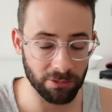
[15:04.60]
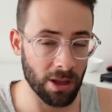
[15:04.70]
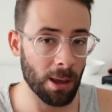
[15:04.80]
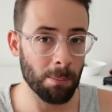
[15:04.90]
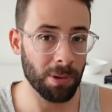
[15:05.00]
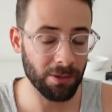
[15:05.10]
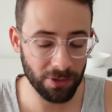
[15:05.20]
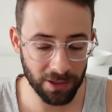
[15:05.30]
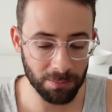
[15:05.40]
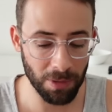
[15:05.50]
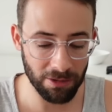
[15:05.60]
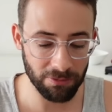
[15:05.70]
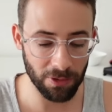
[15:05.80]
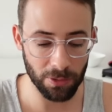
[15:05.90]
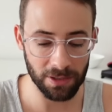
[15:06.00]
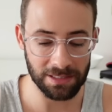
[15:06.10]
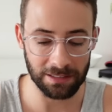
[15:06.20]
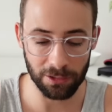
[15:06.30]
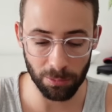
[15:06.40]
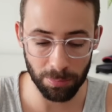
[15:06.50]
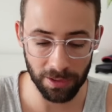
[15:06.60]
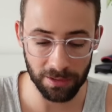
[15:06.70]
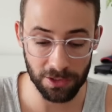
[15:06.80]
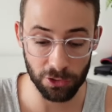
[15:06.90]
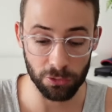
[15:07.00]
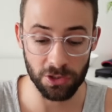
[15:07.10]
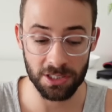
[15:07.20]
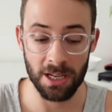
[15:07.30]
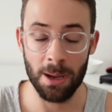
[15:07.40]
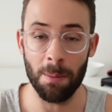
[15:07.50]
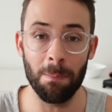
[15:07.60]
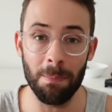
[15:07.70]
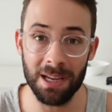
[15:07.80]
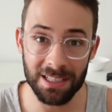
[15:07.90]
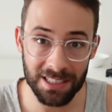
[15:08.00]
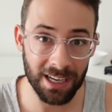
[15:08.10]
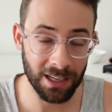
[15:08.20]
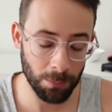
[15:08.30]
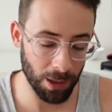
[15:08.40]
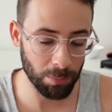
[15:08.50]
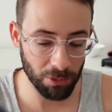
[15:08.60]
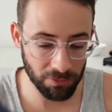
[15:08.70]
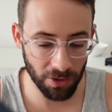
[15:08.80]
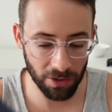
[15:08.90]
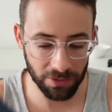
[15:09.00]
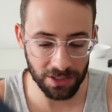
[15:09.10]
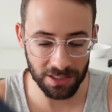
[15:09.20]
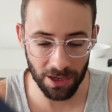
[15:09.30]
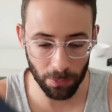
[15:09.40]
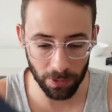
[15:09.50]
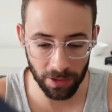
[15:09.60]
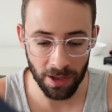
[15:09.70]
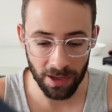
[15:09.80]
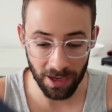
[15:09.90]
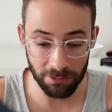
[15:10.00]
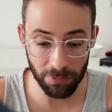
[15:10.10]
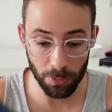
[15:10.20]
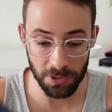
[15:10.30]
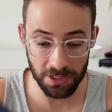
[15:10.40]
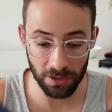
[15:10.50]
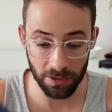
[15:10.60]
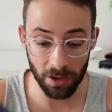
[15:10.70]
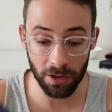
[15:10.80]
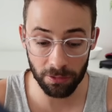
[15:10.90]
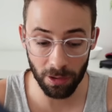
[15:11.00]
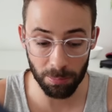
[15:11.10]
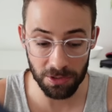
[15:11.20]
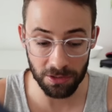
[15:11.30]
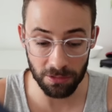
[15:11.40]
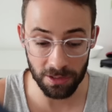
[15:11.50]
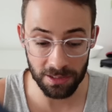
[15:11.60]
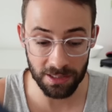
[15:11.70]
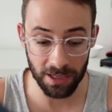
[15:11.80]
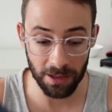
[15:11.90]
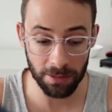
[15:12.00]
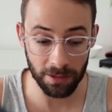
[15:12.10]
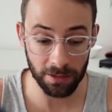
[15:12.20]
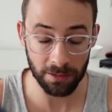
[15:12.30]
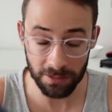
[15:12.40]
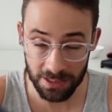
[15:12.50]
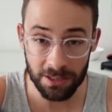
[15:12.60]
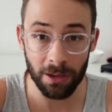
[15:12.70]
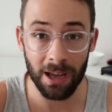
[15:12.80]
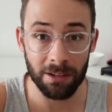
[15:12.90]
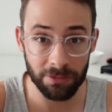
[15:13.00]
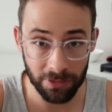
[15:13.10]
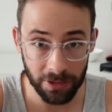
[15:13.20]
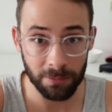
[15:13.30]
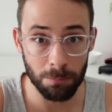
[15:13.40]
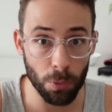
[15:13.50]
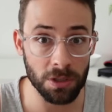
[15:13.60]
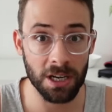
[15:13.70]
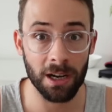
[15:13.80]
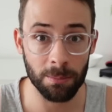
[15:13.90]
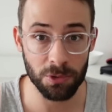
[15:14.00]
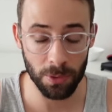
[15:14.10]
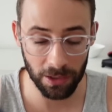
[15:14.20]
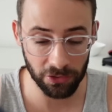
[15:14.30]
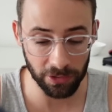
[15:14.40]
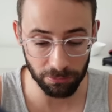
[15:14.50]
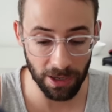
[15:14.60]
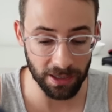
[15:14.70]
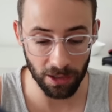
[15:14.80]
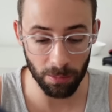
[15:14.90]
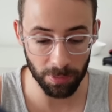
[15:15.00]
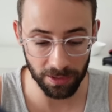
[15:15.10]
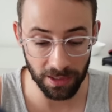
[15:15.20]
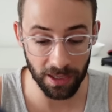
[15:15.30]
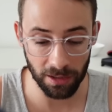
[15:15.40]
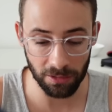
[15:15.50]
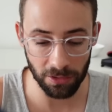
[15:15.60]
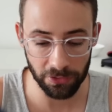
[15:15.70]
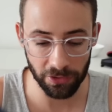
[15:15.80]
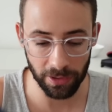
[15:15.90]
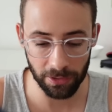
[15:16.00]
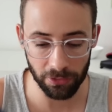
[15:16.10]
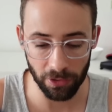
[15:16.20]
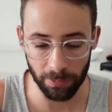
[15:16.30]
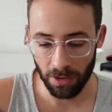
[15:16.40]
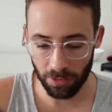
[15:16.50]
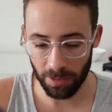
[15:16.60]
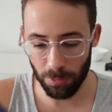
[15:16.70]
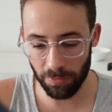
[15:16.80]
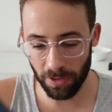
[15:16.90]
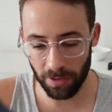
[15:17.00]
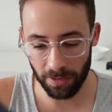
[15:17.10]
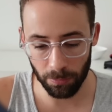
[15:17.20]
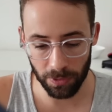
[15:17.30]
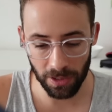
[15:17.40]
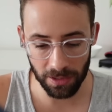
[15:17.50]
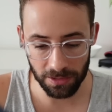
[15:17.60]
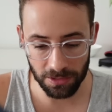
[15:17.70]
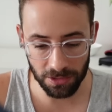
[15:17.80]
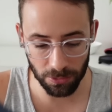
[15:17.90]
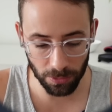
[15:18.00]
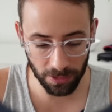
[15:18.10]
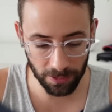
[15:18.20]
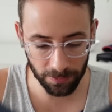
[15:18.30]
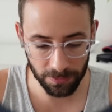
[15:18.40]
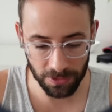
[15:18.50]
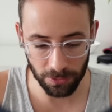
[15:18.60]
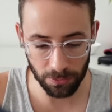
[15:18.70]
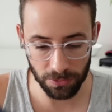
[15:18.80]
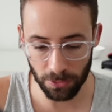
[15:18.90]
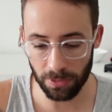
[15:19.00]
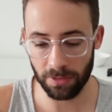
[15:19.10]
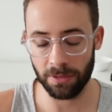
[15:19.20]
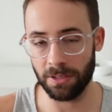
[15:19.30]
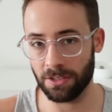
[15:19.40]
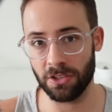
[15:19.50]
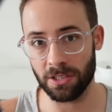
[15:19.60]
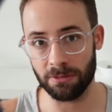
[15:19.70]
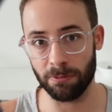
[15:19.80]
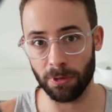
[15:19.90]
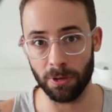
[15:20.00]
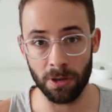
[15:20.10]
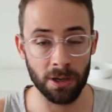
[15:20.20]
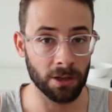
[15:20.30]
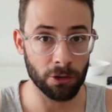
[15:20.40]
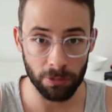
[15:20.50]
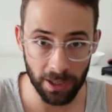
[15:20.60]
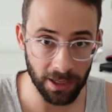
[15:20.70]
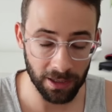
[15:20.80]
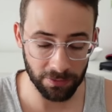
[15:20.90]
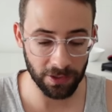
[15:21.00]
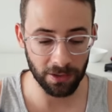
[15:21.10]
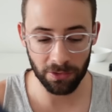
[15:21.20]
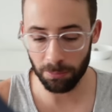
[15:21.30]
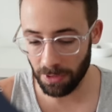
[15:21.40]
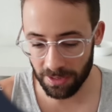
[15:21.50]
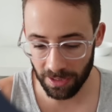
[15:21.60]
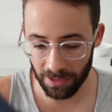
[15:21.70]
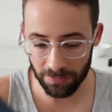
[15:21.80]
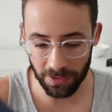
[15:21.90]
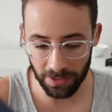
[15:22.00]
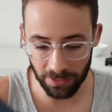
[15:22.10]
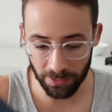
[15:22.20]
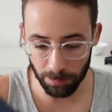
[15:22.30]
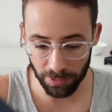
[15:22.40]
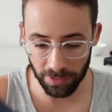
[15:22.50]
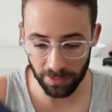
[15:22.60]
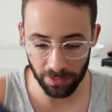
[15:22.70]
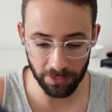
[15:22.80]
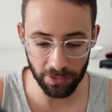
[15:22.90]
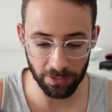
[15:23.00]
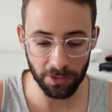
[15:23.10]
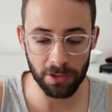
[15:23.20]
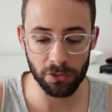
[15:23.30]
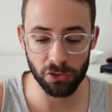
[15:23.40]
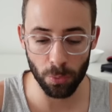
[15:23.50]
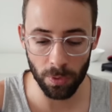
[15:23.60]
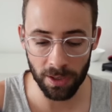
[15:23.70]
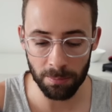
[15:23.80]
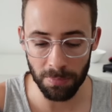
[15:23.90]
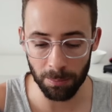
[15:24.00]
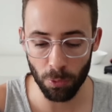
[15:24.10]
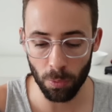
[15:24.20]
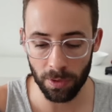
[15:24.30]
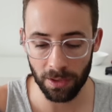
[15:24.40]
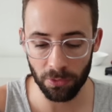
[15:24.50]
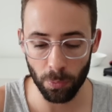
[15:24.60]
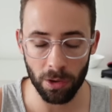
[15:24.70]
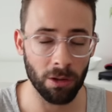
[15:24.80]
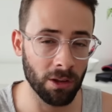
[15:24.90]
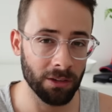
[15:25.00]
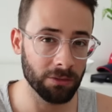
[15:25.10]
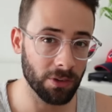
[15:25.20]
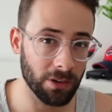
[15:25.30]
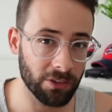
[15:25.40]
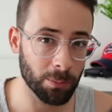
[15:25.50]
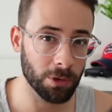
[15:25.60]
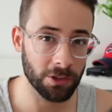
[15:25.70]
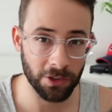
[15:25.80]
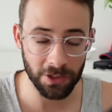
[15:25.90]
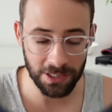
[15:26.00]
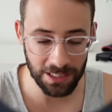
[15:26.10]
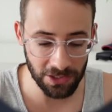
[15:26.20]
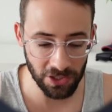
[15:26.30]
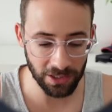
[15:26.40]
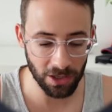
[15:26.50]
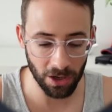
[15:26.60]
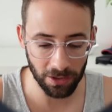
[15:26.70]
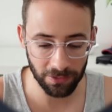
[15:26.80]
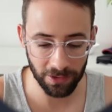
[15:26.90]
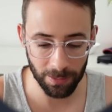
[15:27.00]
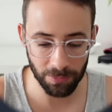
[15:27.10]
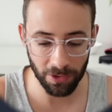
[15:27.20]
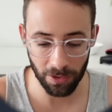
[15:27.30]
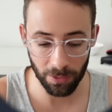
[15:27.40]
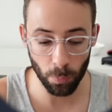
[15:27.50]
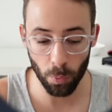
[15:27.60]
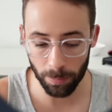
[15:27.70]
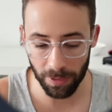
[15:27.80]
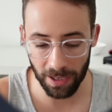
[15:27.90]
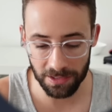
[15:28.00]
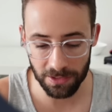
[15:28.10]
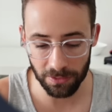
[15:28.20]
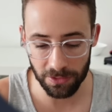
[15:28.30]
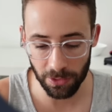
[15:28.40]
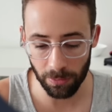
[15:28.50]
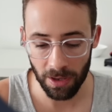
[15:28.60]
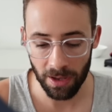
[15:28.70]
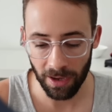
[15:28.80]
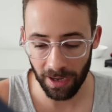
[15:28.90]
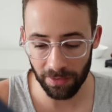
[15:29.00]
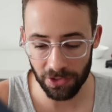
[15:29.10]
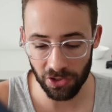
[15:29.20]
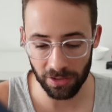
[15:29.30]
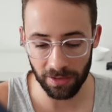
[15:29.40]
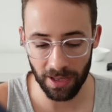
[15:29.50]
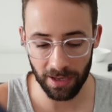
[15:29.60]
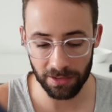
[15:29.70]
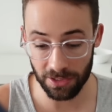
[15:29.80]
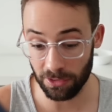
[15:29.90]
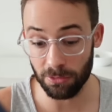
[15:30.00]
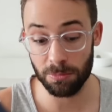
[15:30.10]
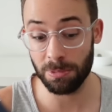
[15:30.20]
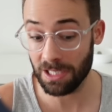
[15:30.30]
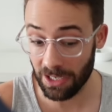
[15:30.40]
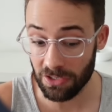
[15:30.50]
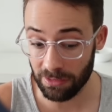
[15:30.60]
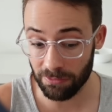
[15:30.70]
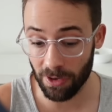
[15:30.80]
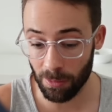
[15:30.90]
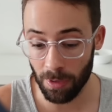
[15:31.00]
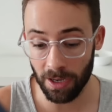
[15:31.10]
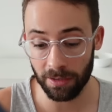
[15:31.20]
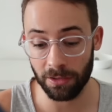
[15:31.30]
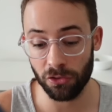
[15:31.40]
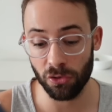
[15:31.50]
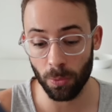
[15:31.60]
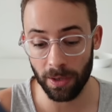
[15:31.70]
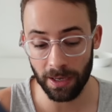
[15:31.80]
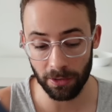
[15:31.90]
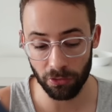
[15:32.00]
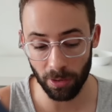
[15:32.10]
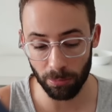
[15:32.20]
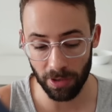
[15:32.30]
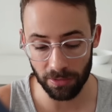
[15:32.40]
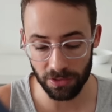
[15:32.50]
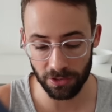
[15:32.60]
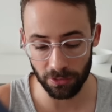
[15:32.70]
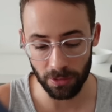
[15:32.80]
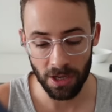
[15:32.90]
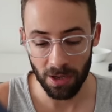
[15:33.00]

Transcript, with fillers: of pivoted my focus a little bit to just maintaining my profile on this network and focusing on other opportunities that I think still have more time to actually rank up and get a larger airdrop. Okay, moving on, we got Zora. So Zora is just for creating N F Ts, minting N F Ts, but then there's this Enjoy meme coin as well, very similar to the degen concept on Warpcaster. So I have a chunk of that to potentially farm an Enjoy airdrop round two.